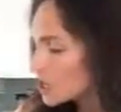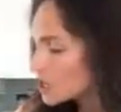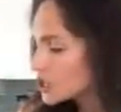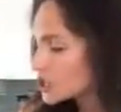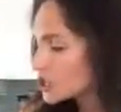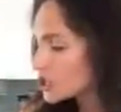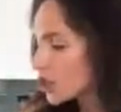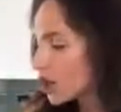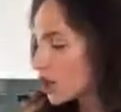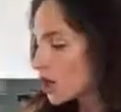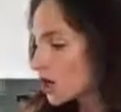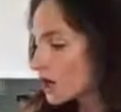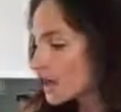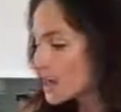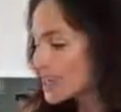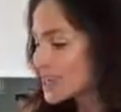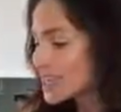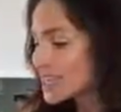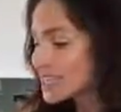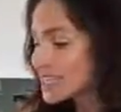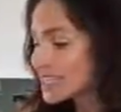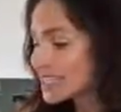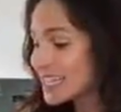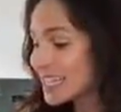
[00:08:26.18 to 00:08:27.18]
So
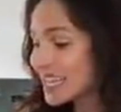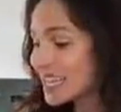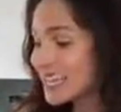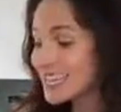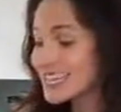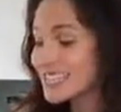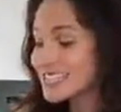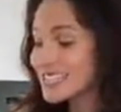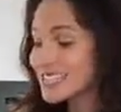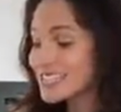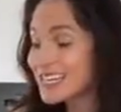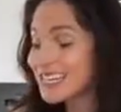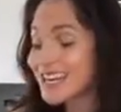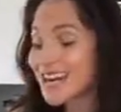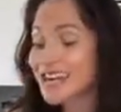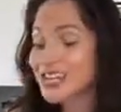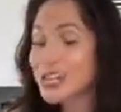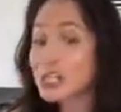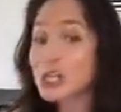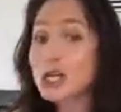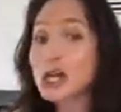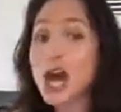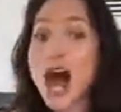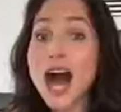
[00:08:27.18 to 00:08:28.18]
this is
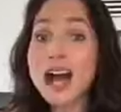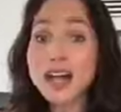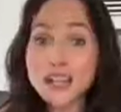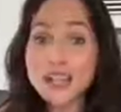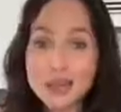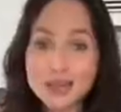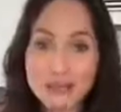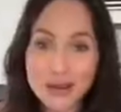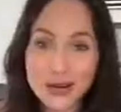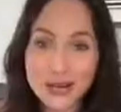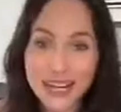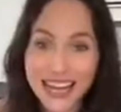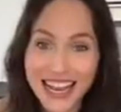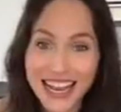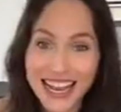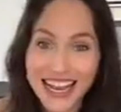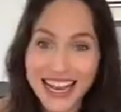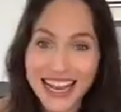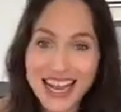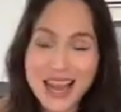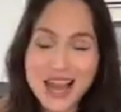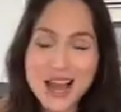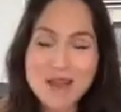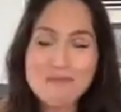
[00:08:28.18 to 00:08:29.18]
chocolate
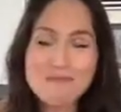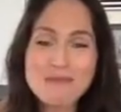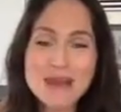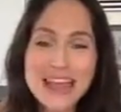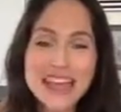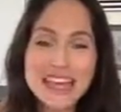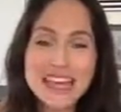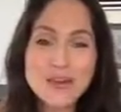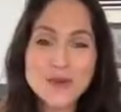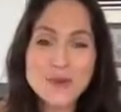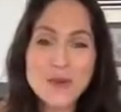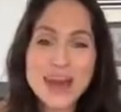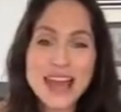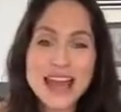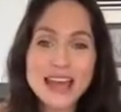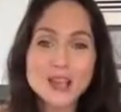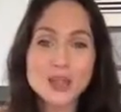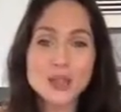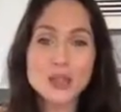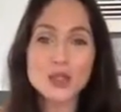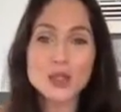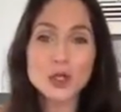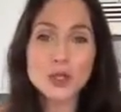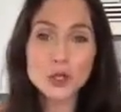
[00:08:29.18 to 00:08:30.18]
pudding made
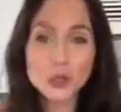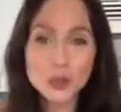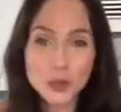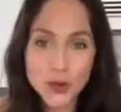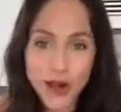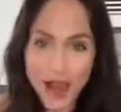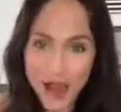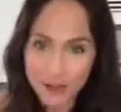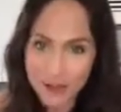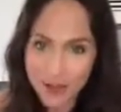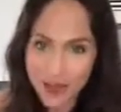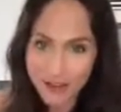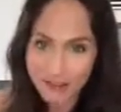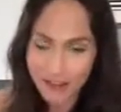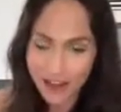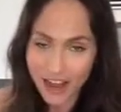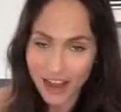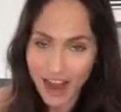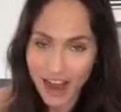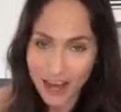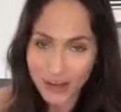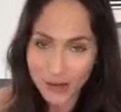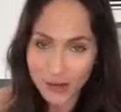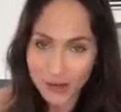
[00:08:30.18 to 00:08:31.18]
with 2 ripe
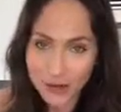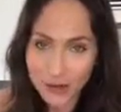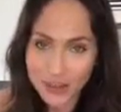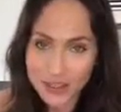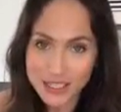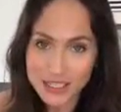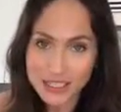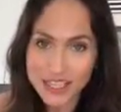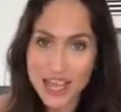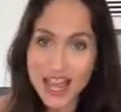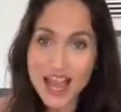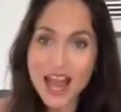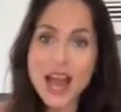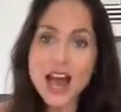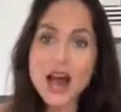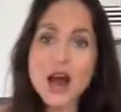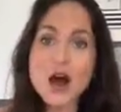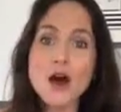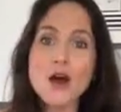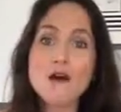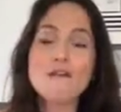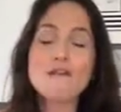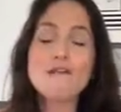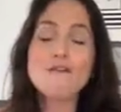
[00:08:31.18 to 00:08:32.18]
avocados,
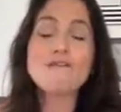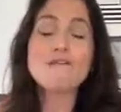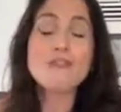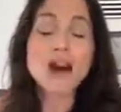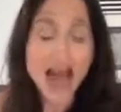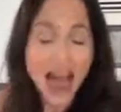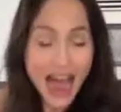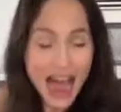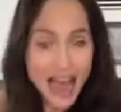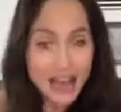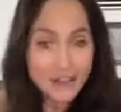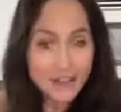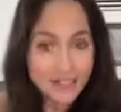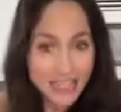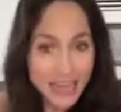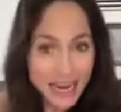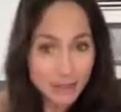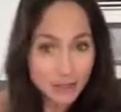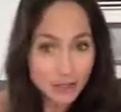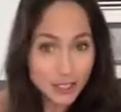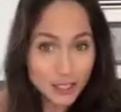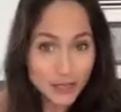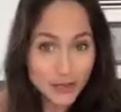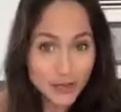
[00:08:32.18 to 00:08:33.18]
5
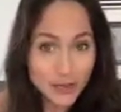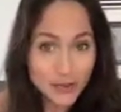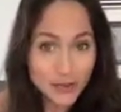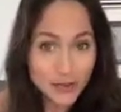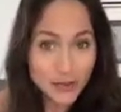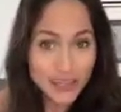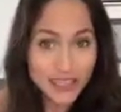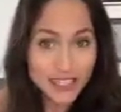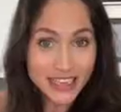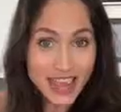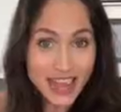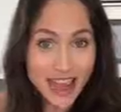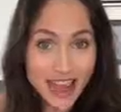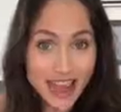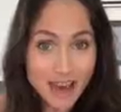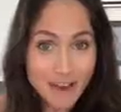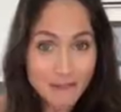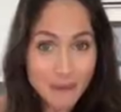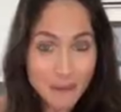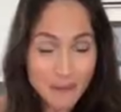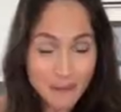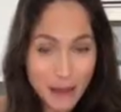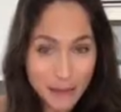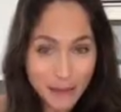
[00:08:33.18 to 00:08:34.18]
tablespoons
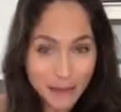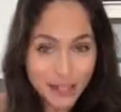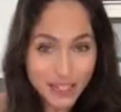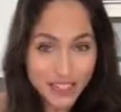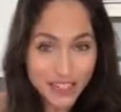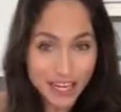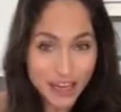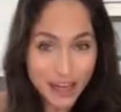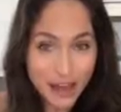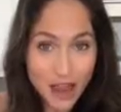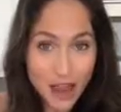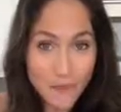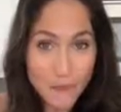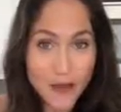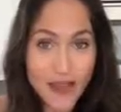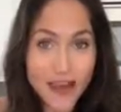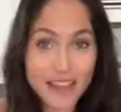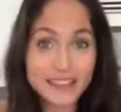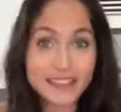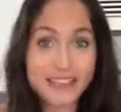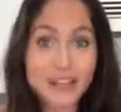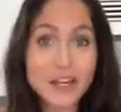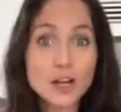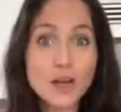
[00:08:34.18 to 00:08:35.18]
of maple syrup,
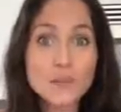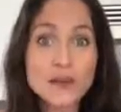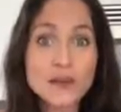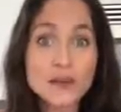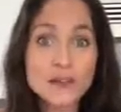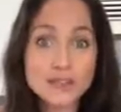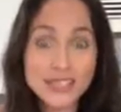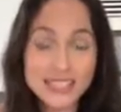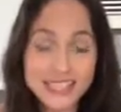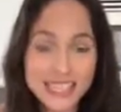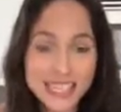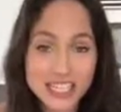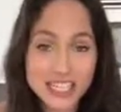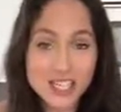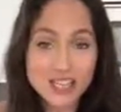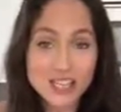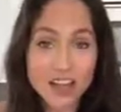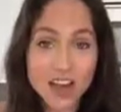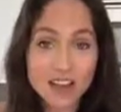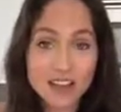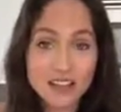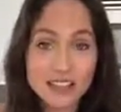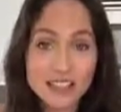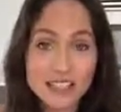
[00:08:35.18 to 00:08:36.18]
a little bit of sea
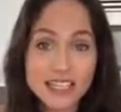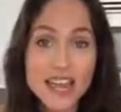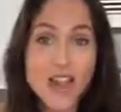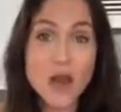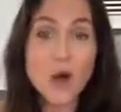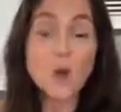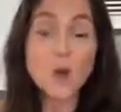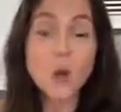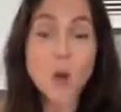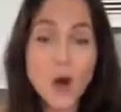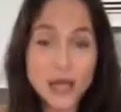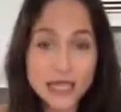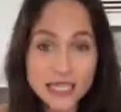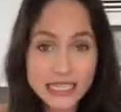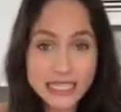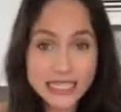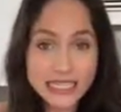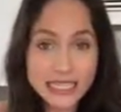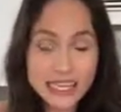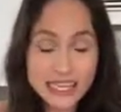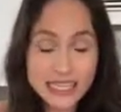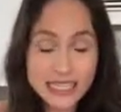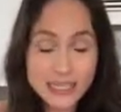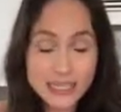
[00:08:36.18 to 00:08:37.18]
salt, 1
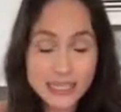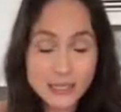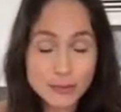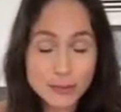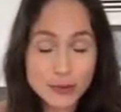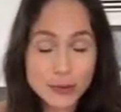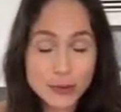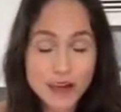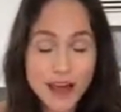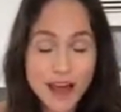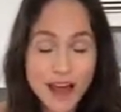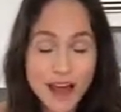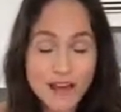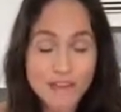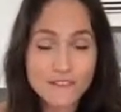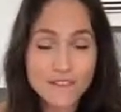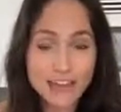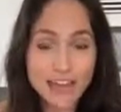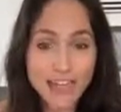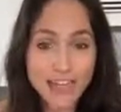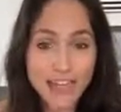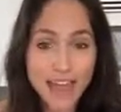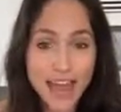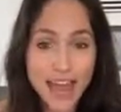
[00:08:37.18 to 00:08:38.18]
teaspoon of
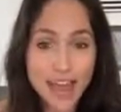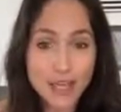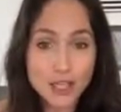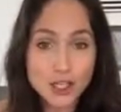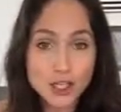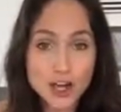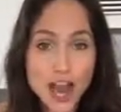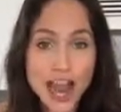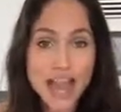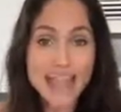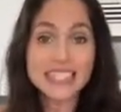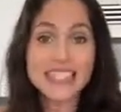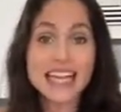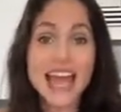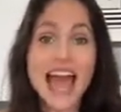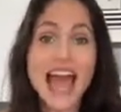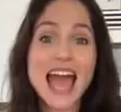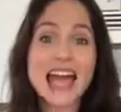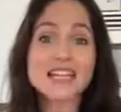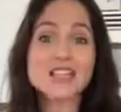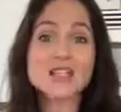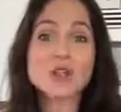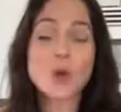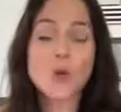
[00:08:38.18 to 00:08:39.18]
vanilla extract,
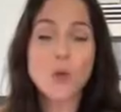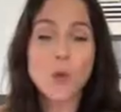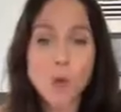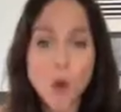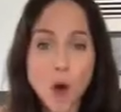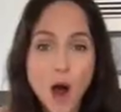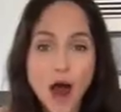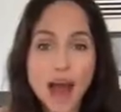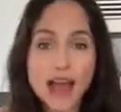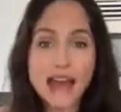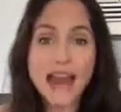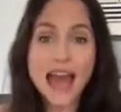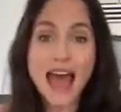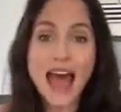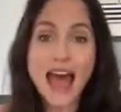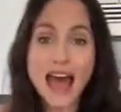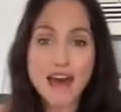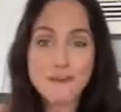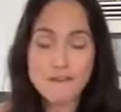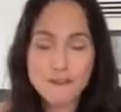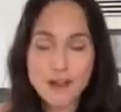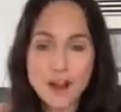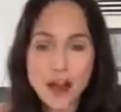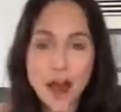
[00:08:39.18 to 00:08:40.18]
and
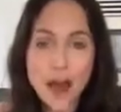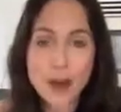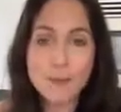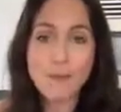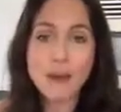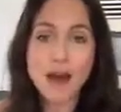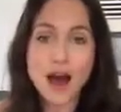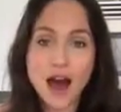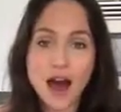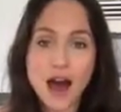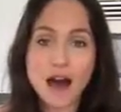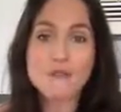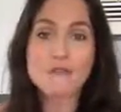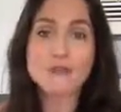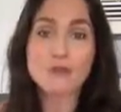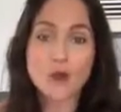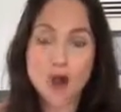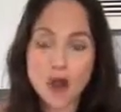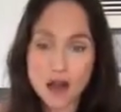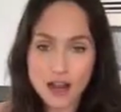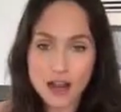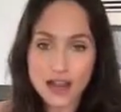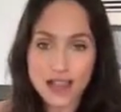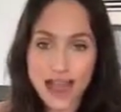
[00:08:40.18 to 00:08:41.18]
1/2 cup of
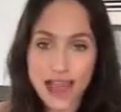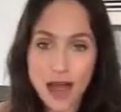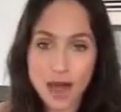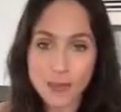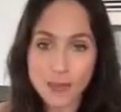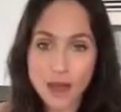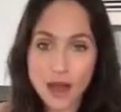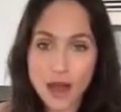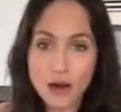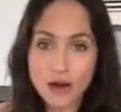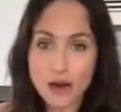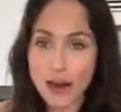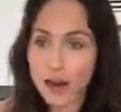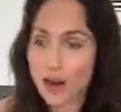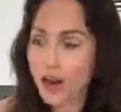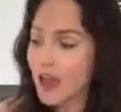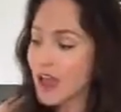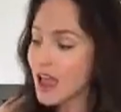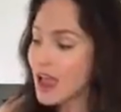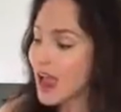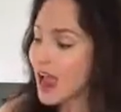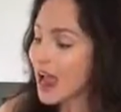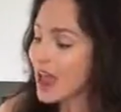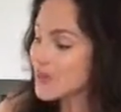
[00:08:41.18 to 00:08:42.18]
raw cacao powder.
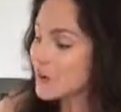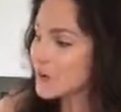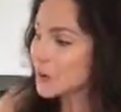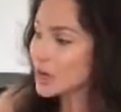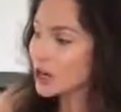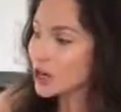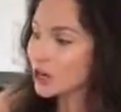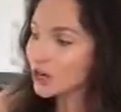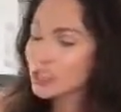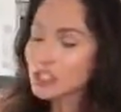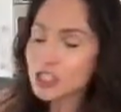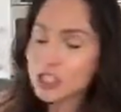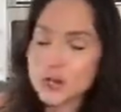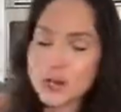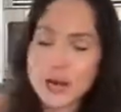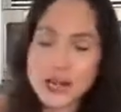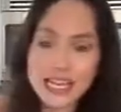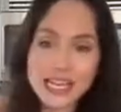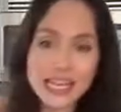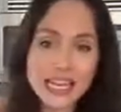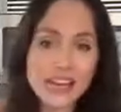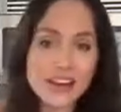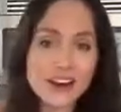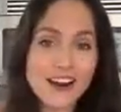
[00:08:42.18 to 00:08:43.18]
And then we also
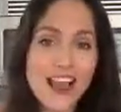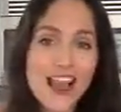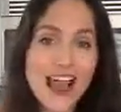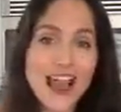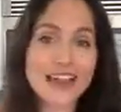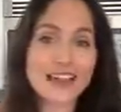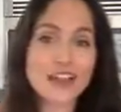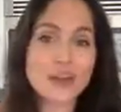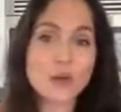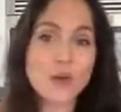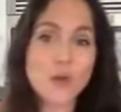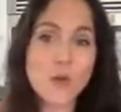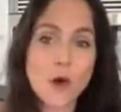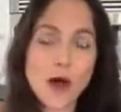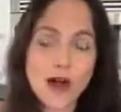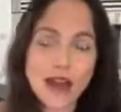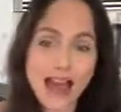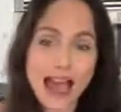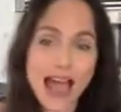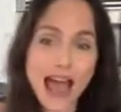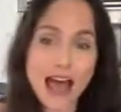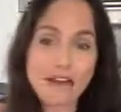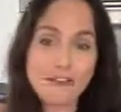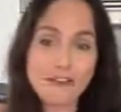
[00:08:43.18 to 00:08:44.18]
in here added
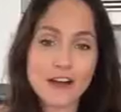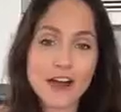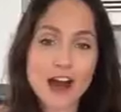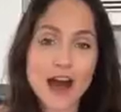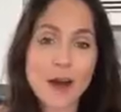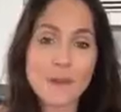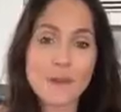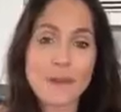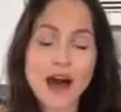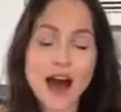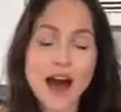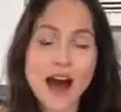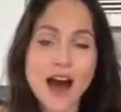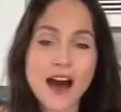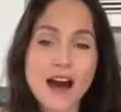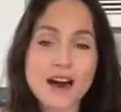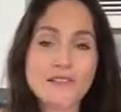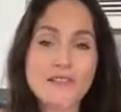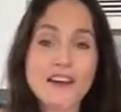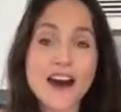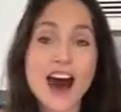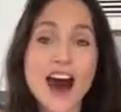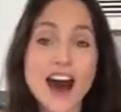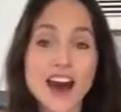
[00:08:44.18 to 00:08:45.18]
1/2 cup
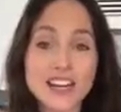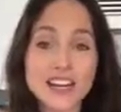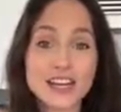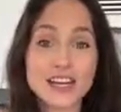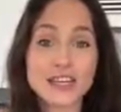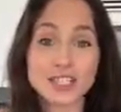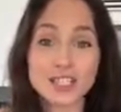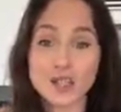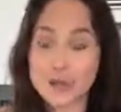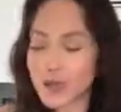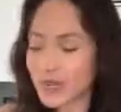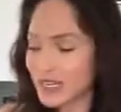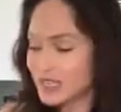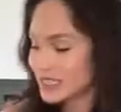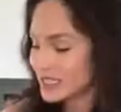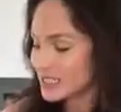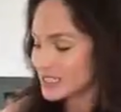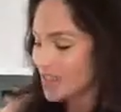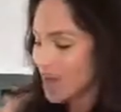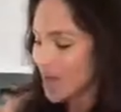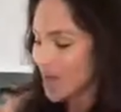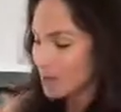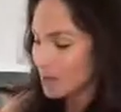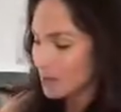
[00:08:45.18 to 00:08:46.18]
of
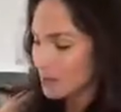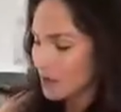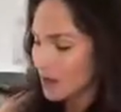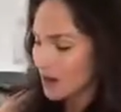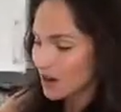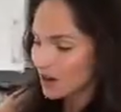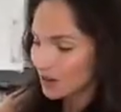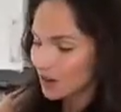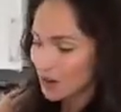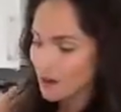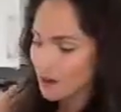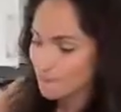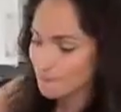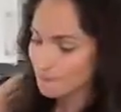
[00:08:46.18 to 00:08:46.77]
unsweetened almond milk.